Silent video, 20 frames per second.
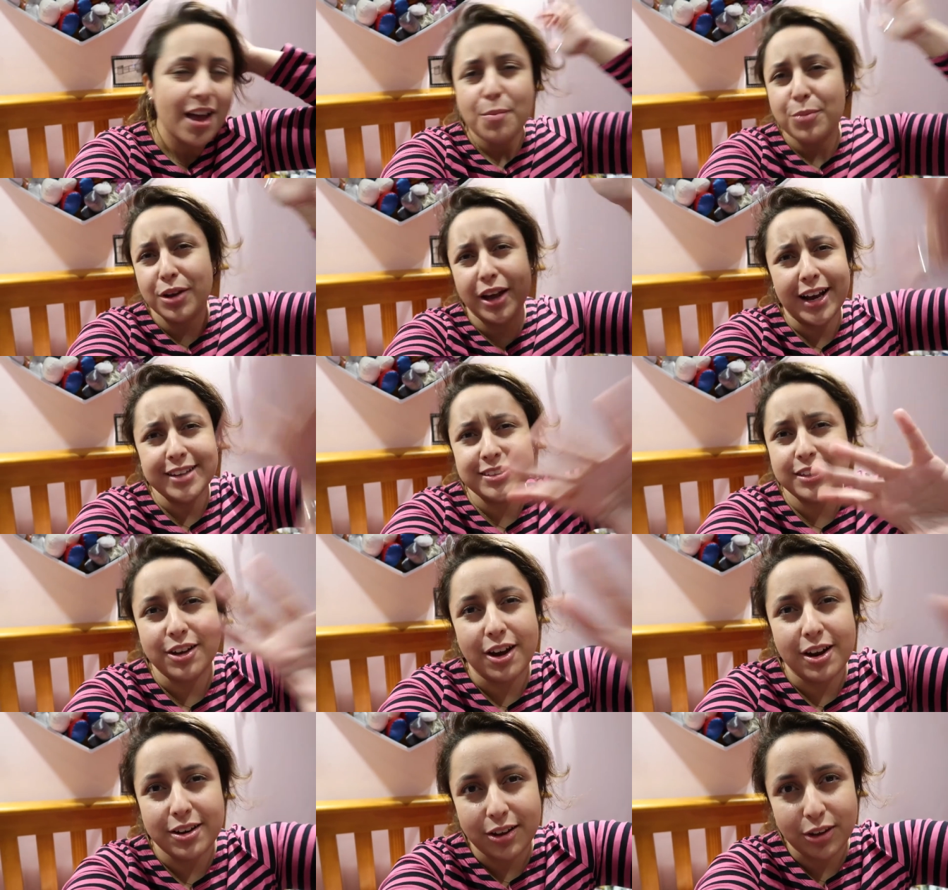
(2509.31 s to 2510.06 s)
But like I
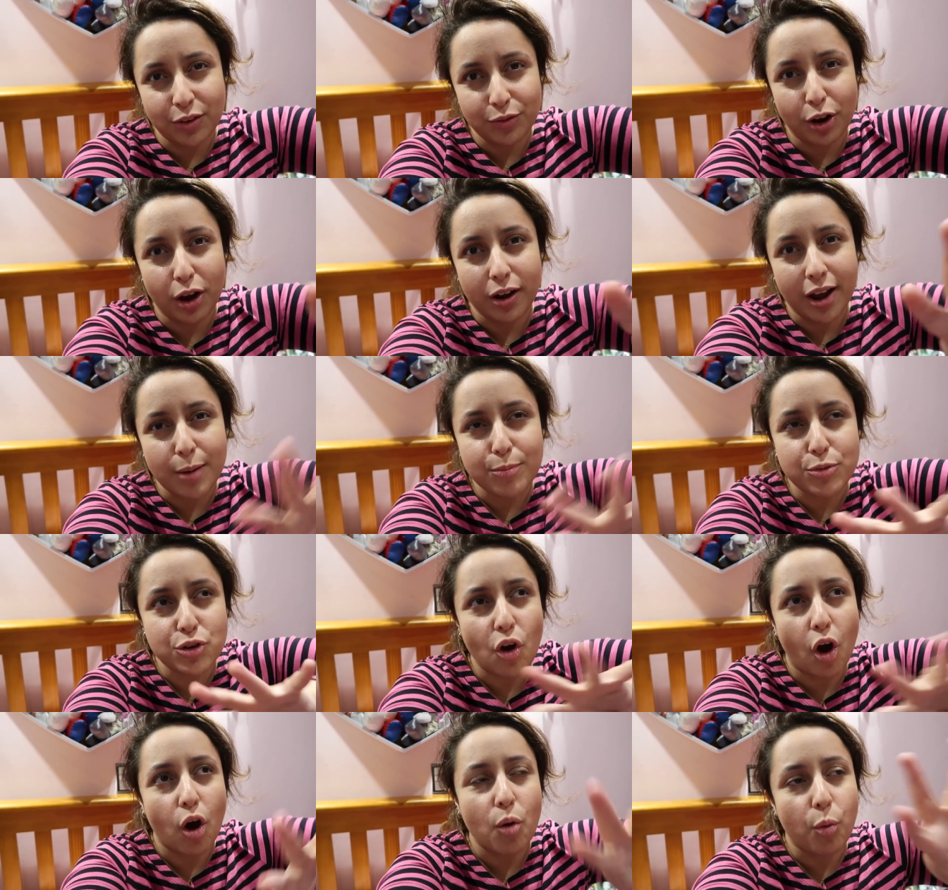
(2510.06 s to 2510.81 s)
said earlier in the vlog,
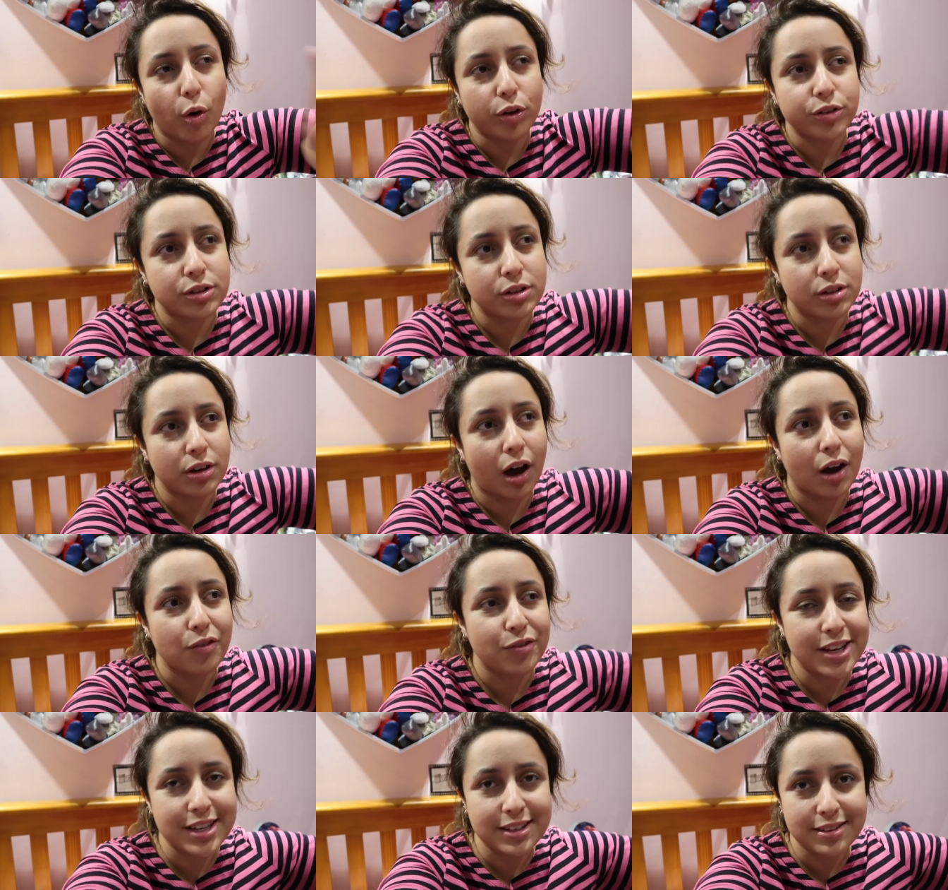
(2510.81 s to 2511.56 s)
I'm not one to
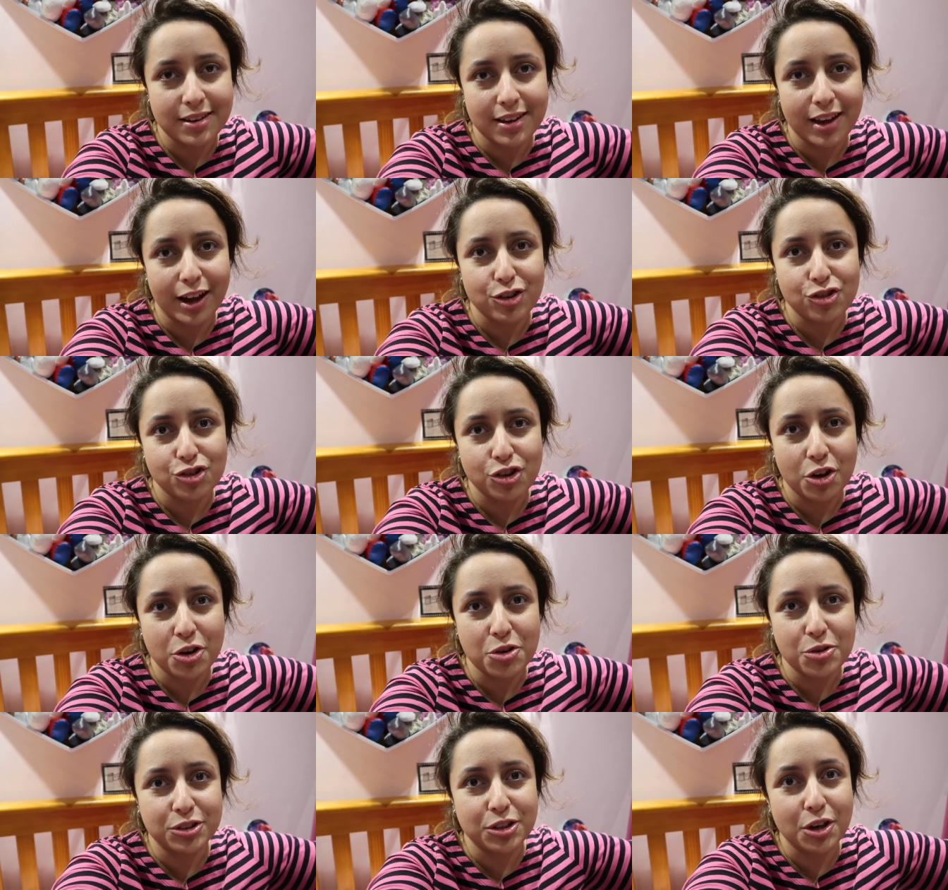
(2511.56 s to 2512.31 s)
laugh easily at
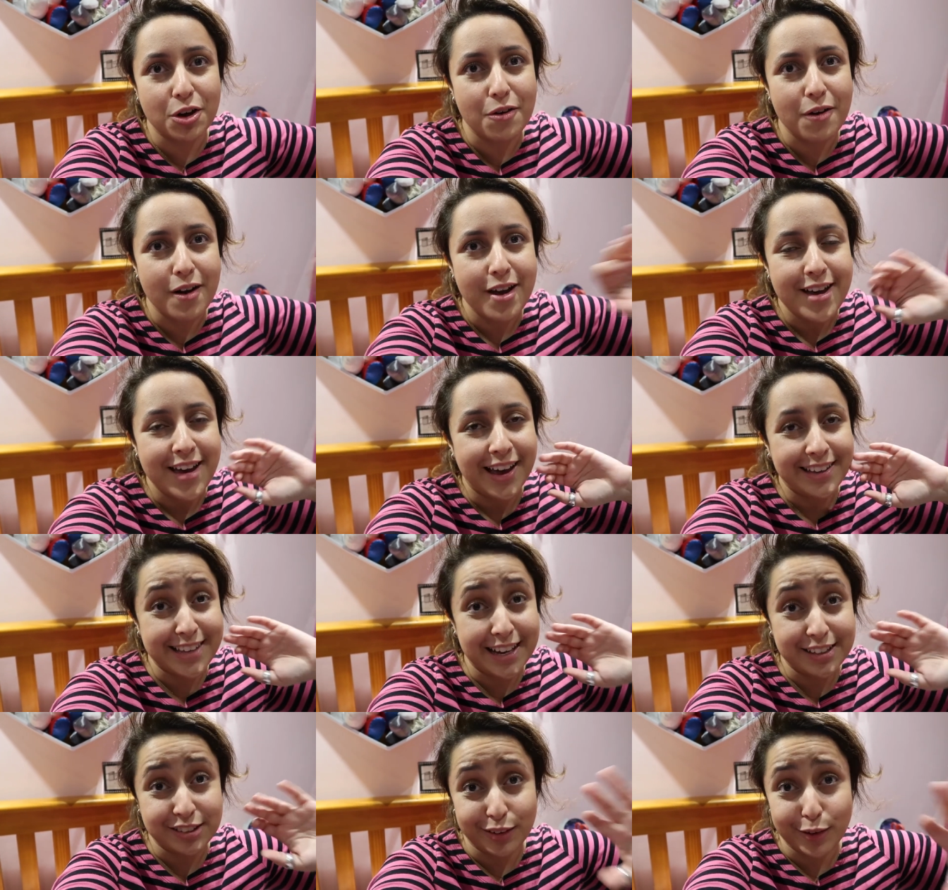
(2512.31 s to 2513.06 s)
shows, so
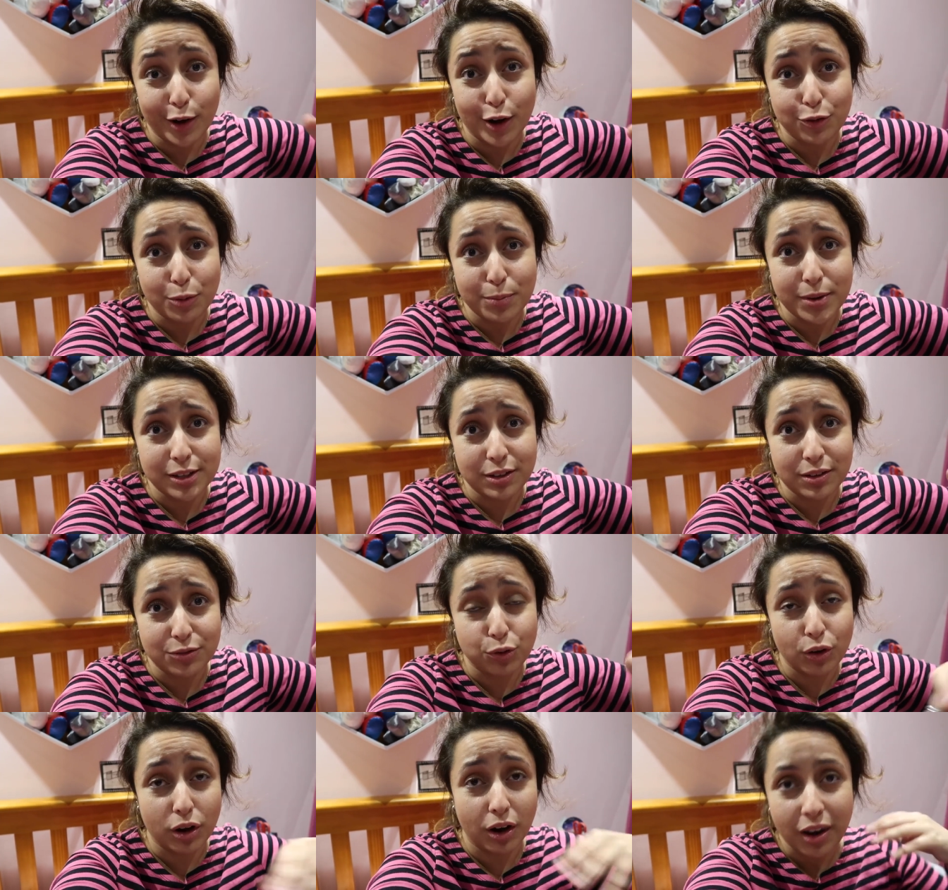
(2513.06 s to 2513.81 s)
it takes a lot for me
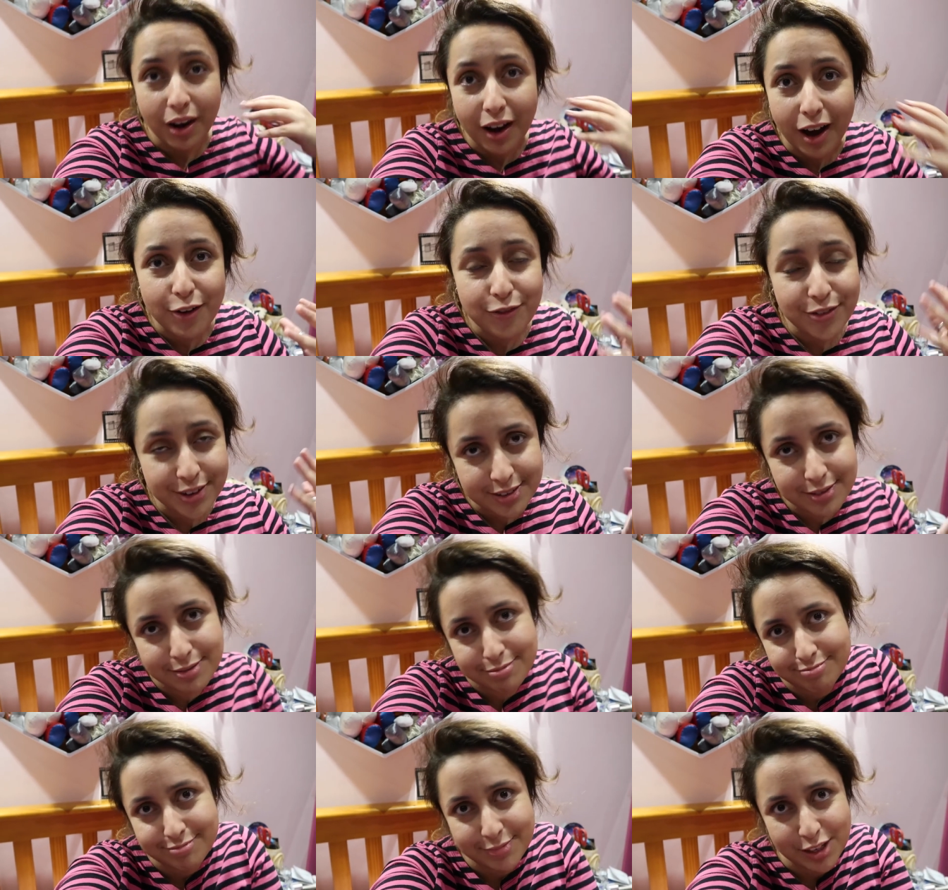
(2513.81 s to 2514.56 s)
to full on laugh,
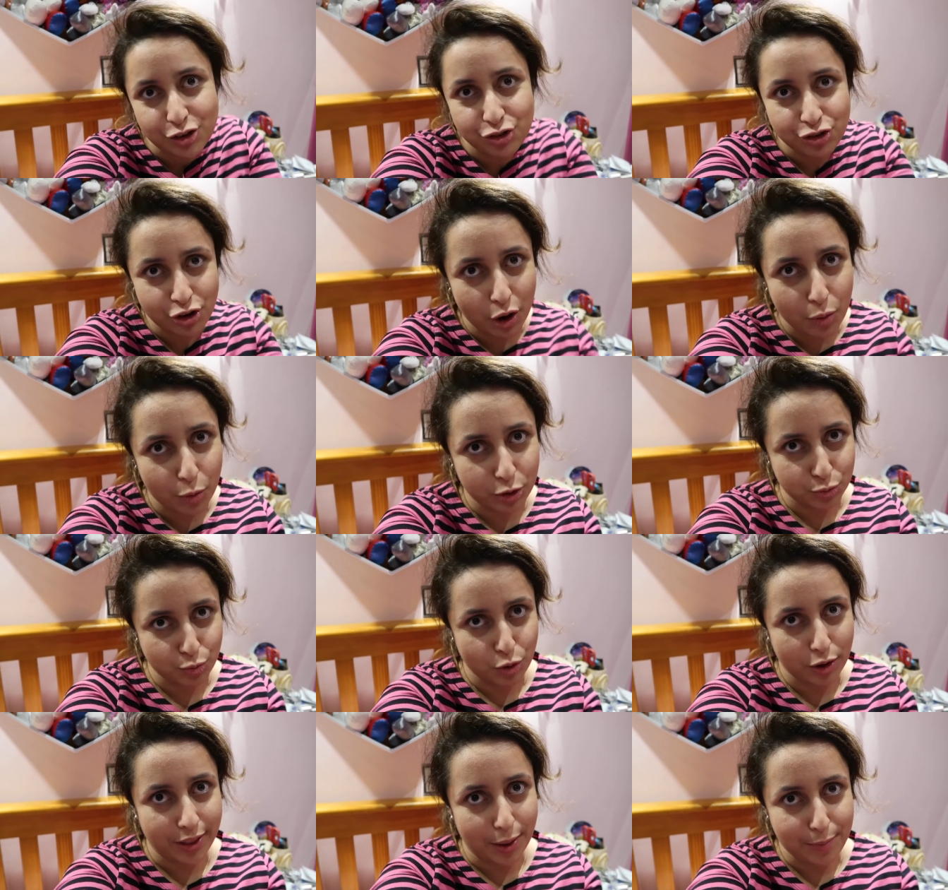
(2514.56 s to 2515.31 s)
and this show
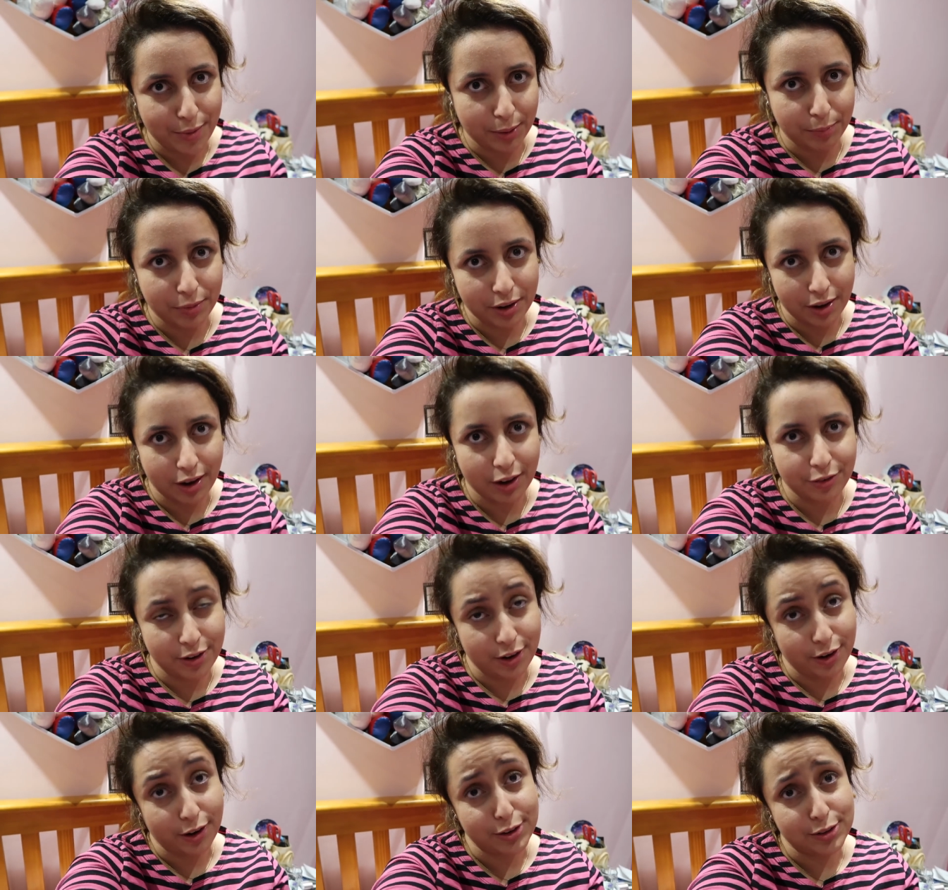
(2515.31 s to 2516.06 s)
was one that made me
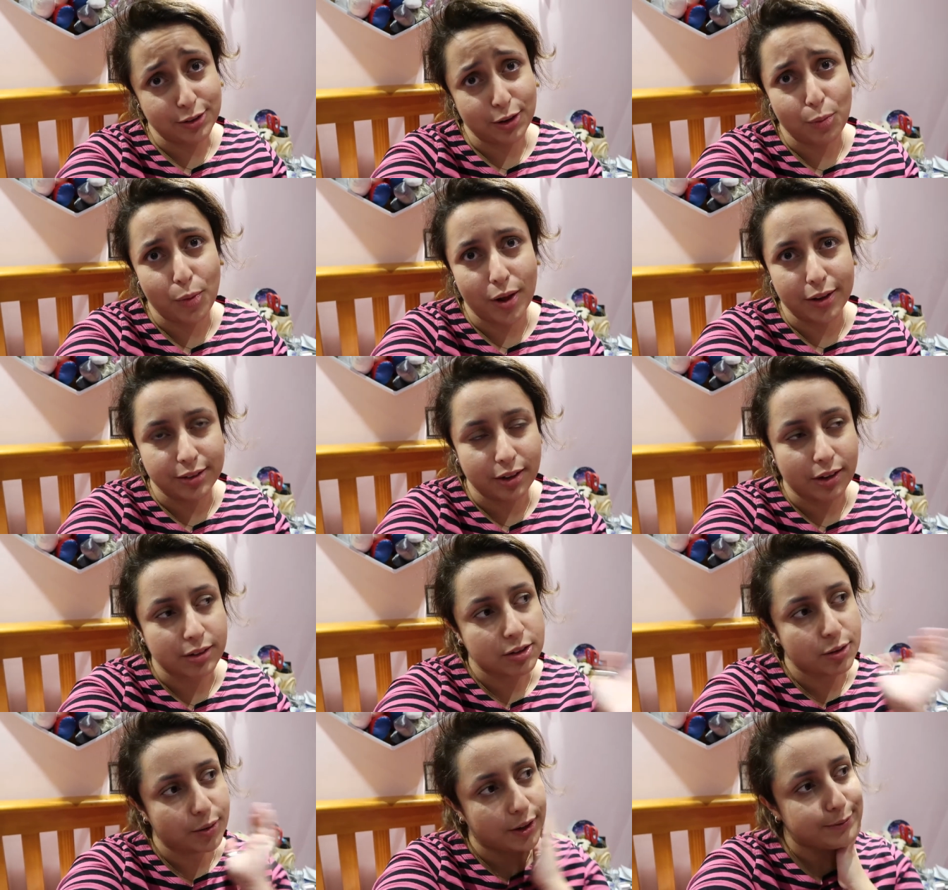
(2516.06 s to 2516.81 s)
laugh a lot, so well
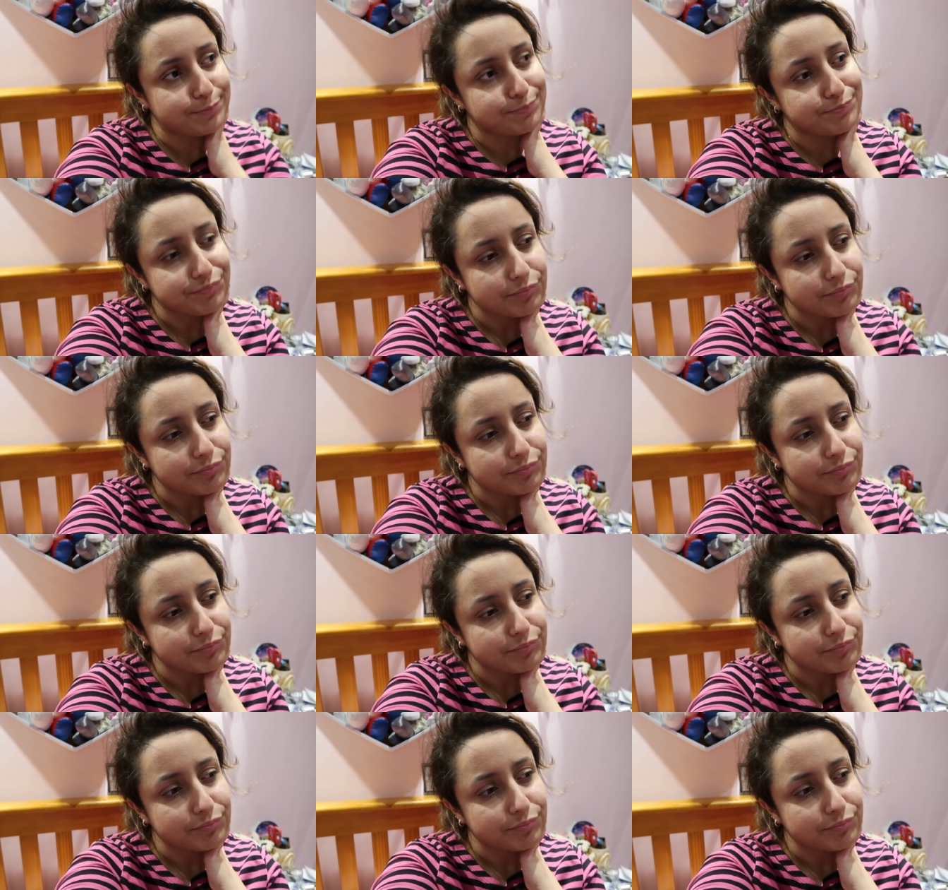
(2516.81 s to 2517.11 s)
done to it.